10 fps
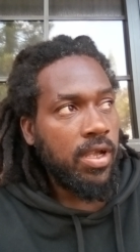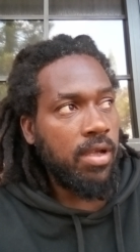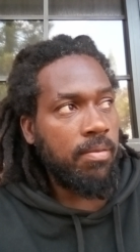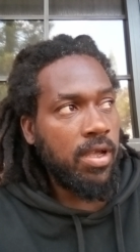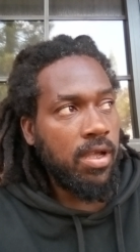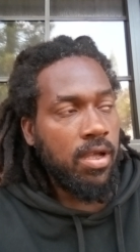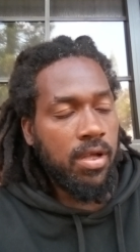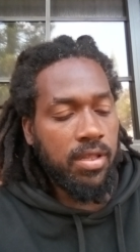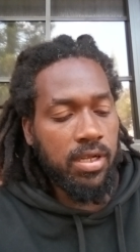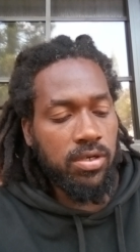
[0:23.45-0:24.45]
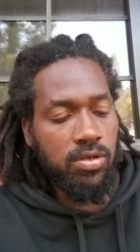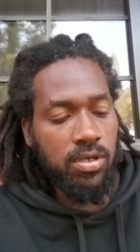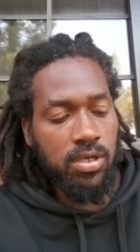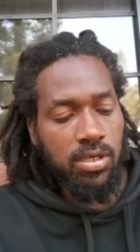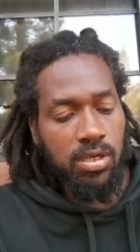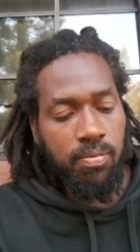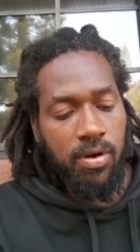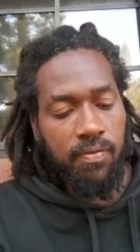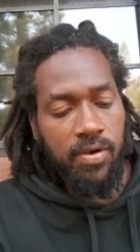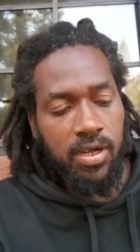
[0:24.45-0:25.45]
Amen. Now this is here is I
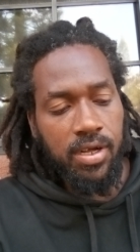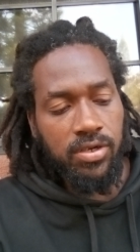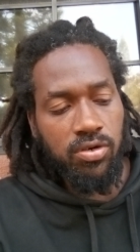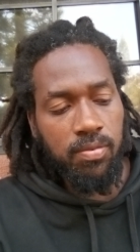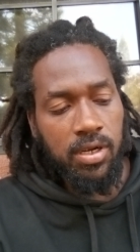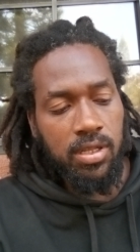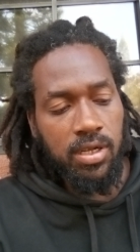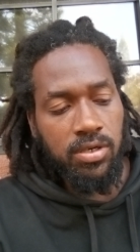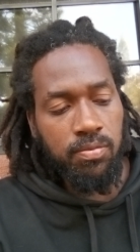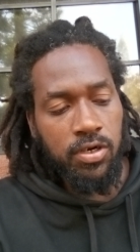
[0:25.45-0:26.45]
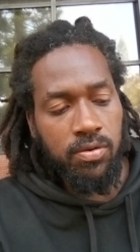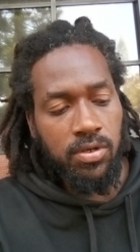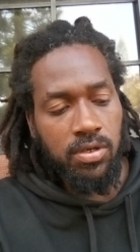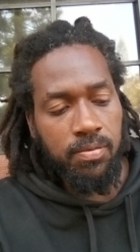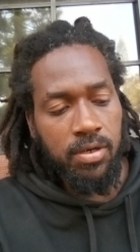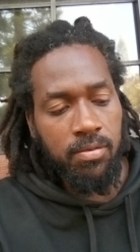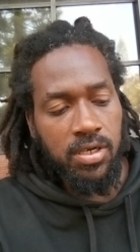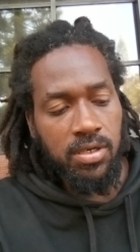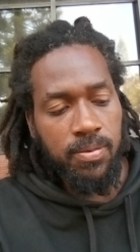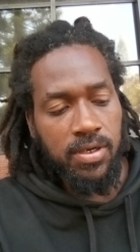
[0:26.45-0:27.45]
pray, Father God, you make glad, you make great, you make
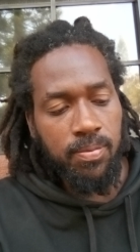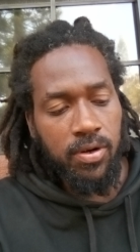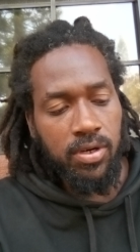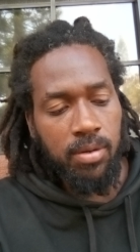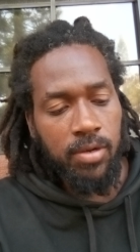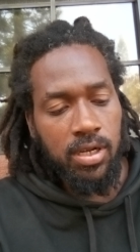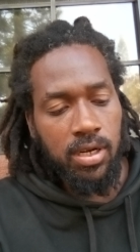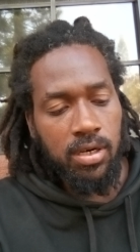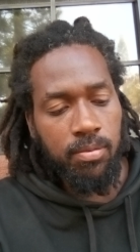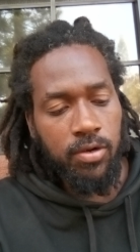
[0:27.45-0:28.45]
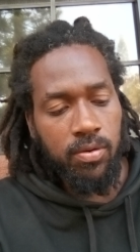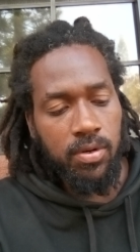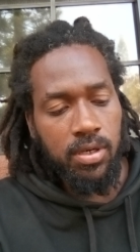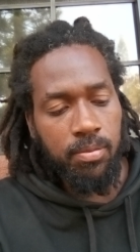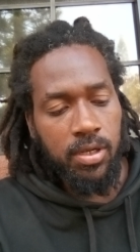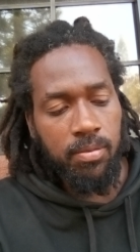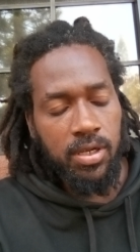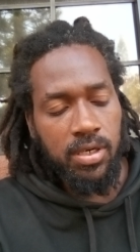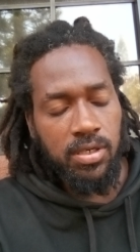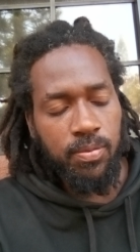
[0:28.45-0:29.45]
man, speak spoken, I make land, I make green, I make
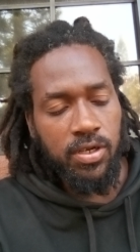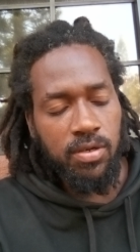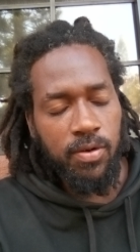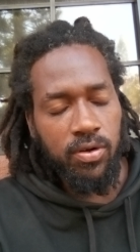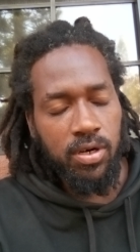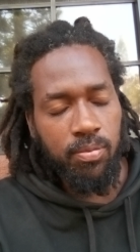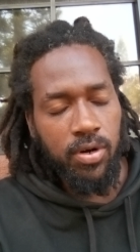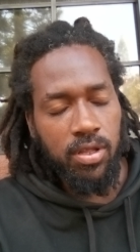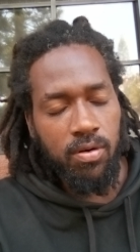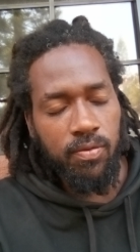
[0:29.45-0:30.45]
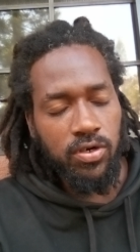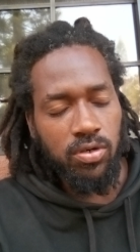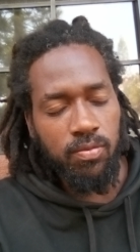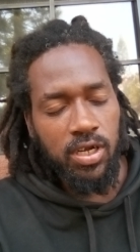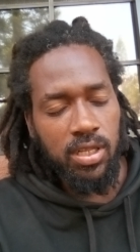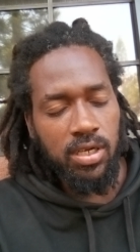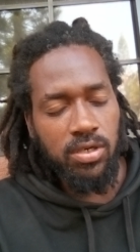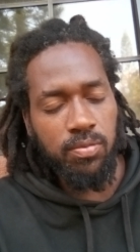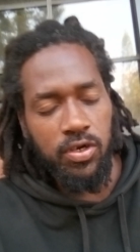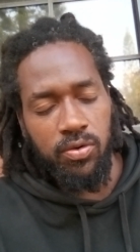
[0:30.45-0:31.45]
man, I speak spoken, I pray universe, you make
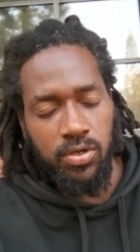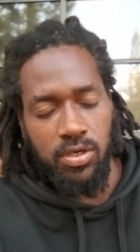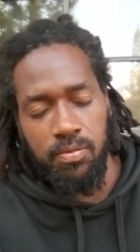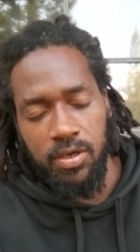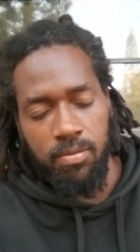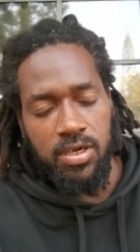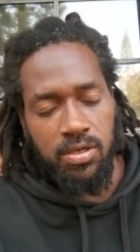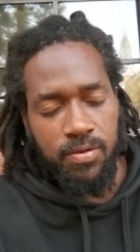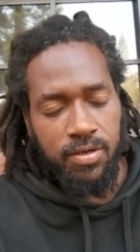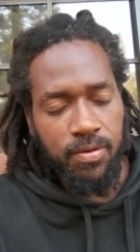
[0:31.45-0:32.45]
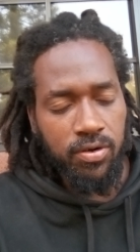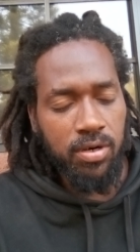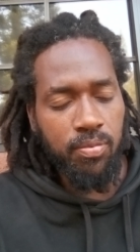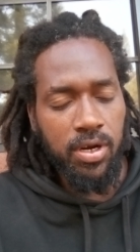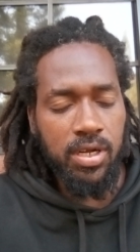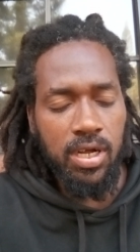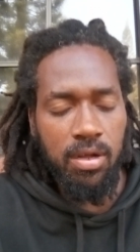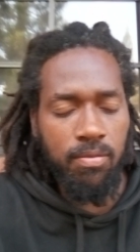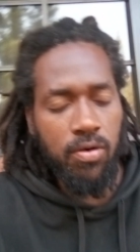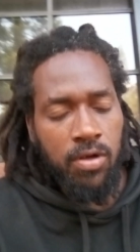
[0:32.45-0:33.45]
glad, you make great, you make man, speak spoken, I pray
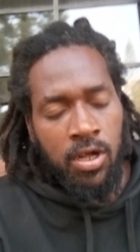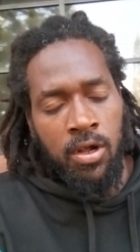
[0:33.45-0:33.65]
cosmo.